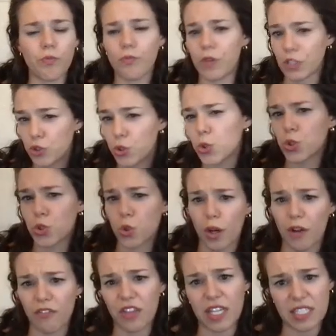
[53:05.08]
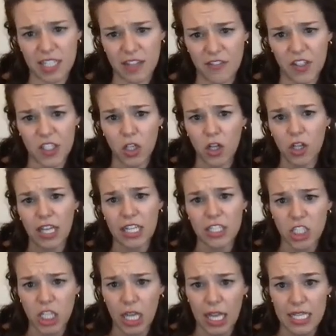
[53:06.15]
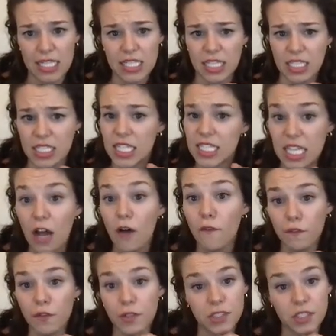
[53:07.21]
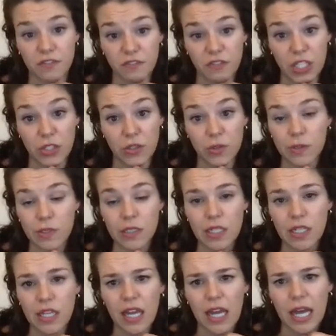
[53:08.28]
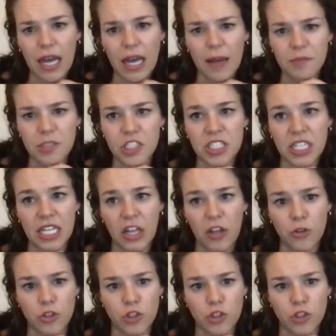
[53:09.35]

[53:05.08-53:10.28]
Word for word: The true story of Thanksgiving and all that jazz. It's it's helpful to view, um, just get another